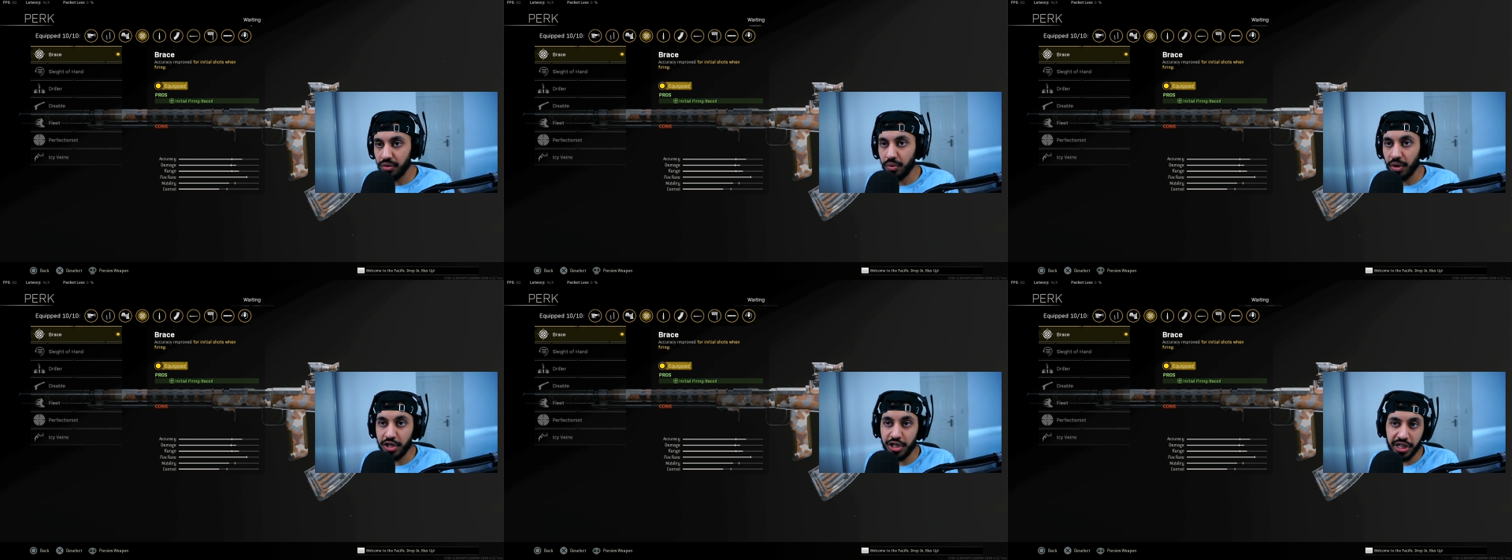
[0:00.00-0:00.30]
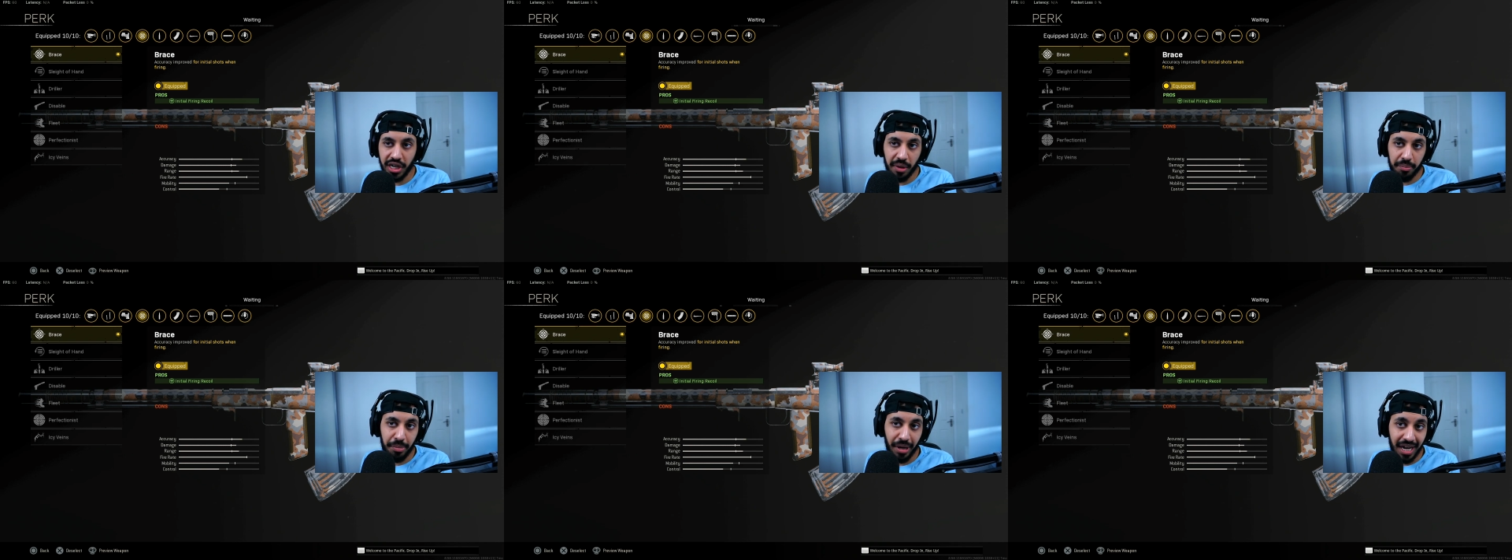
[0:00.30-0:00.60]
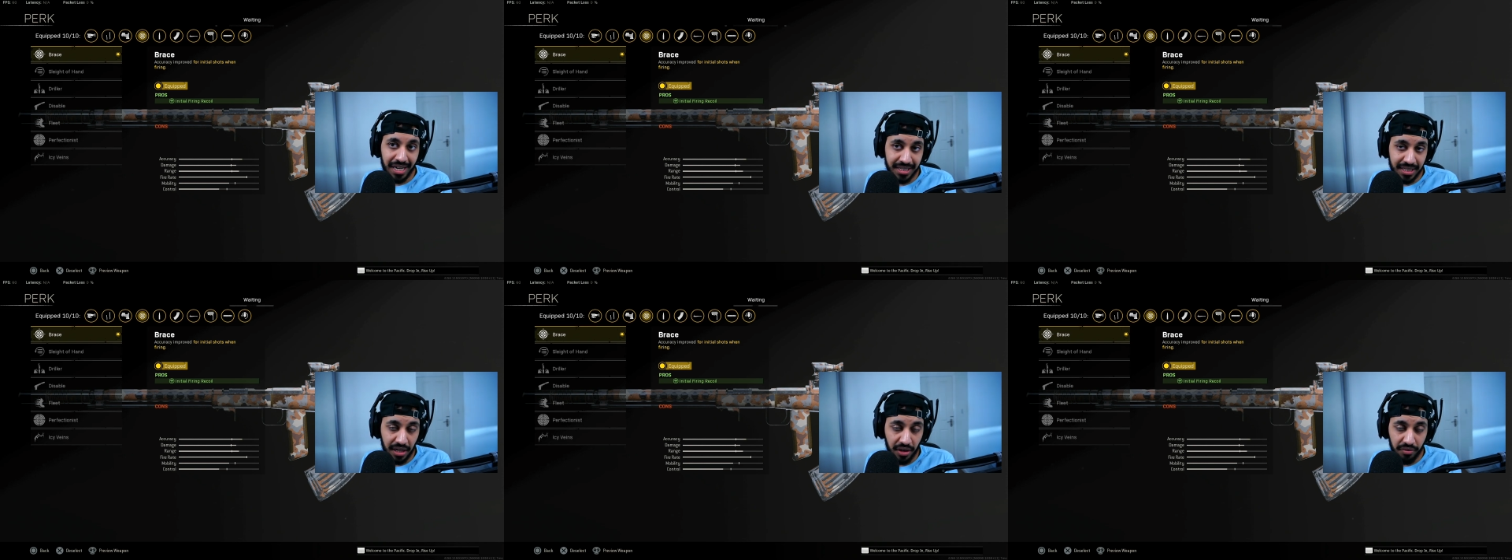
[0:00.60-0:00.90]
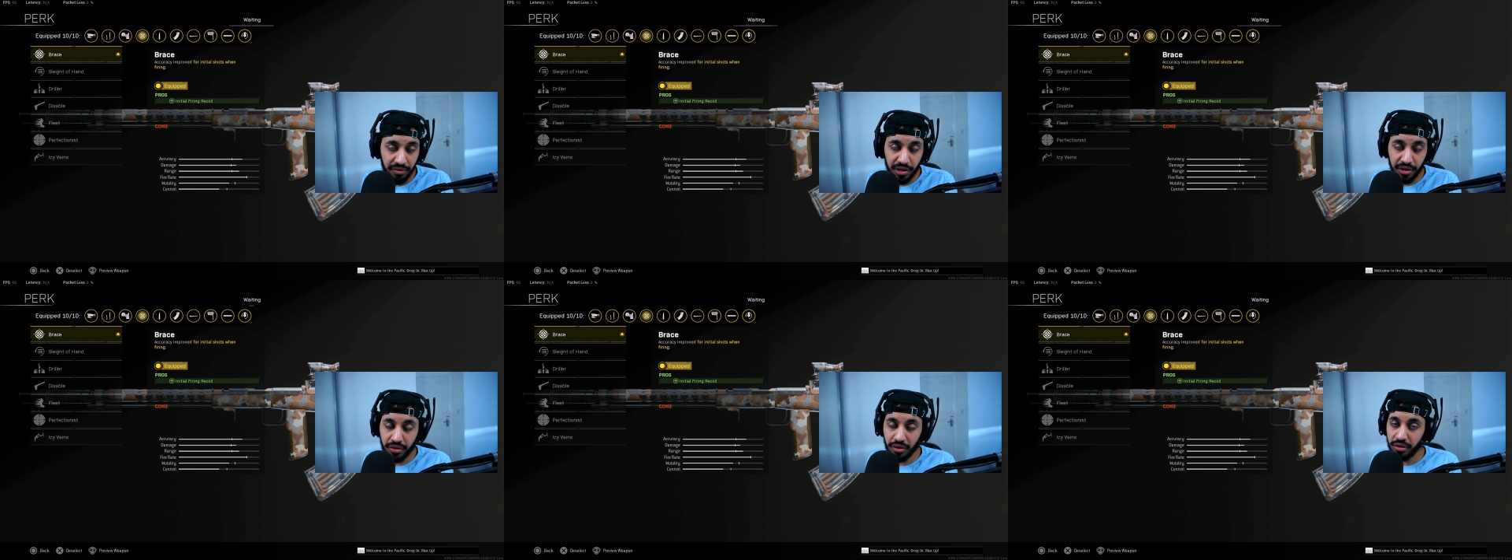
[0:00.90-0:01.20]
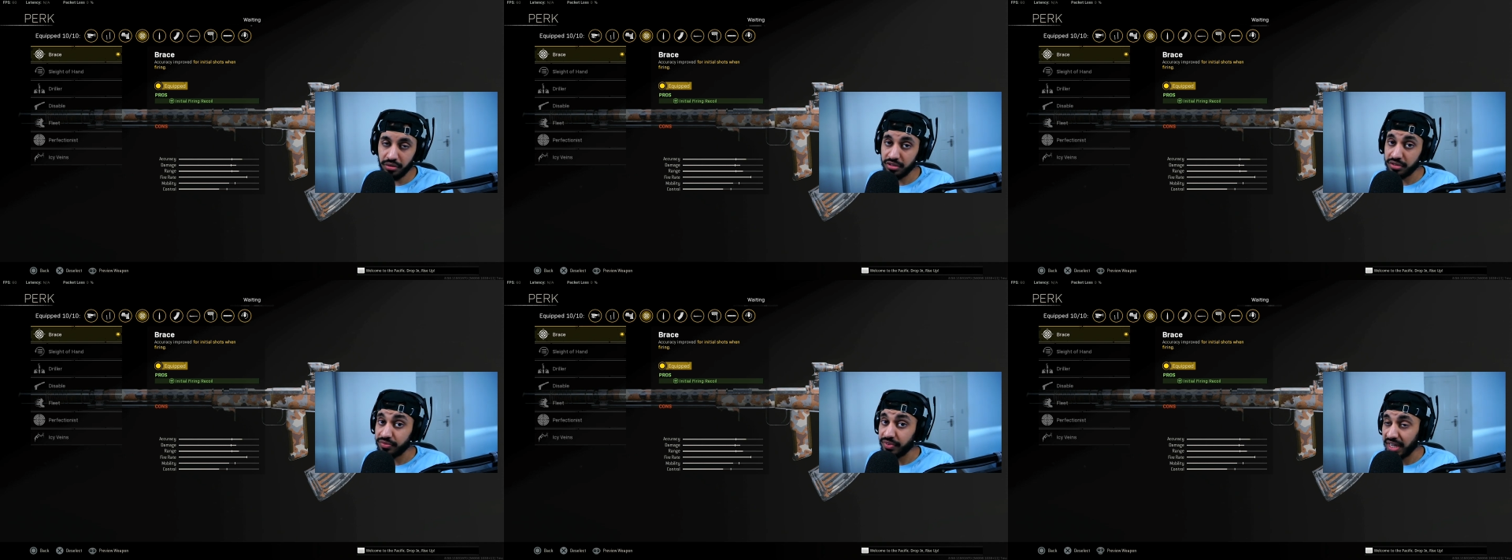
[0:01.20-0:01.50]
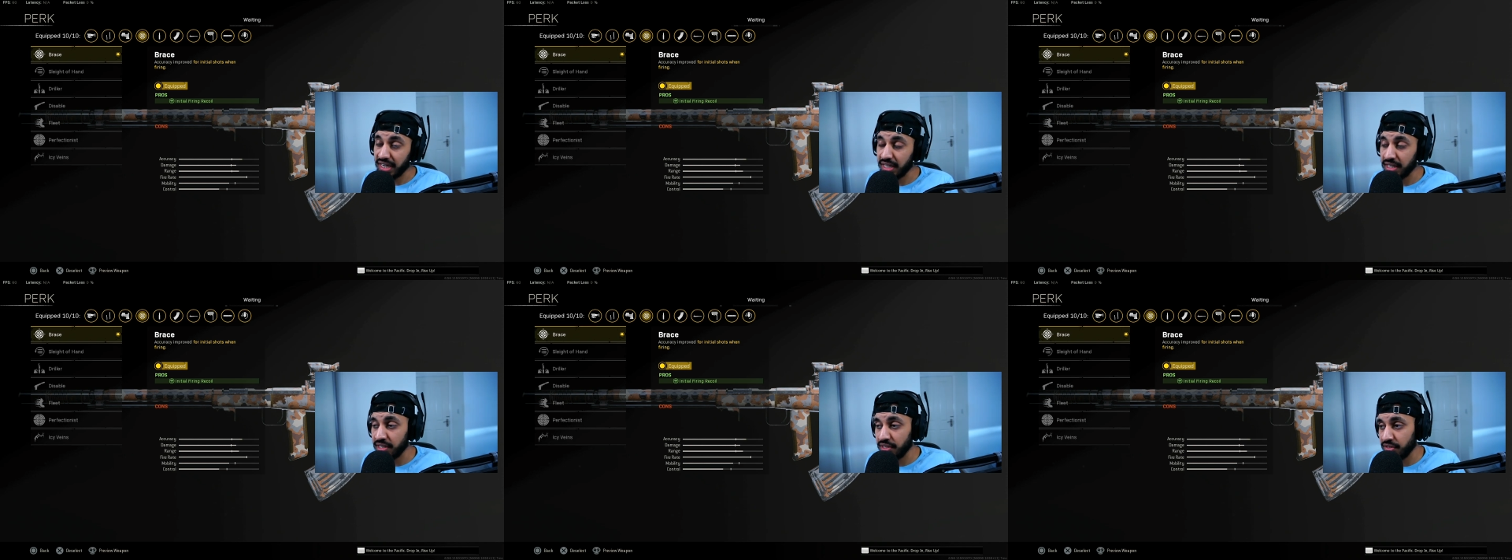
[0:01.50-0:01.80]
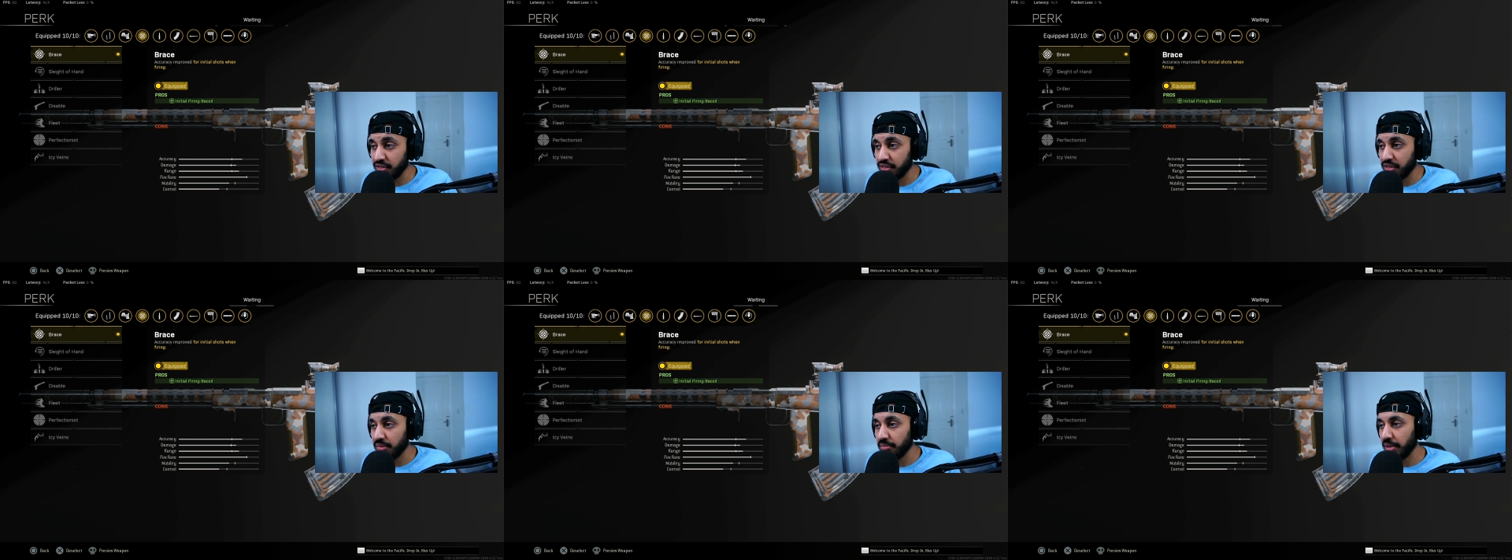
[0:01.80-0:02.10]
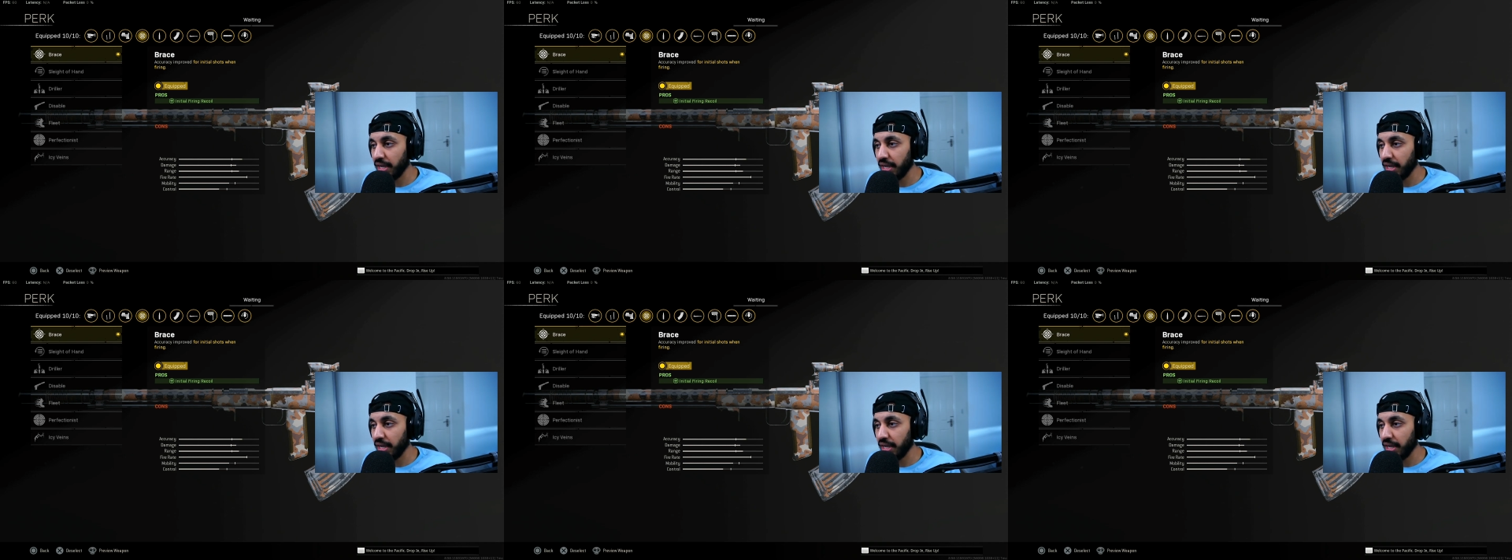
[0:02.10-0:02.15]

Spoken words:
Once you get past that recoil, it's very easy to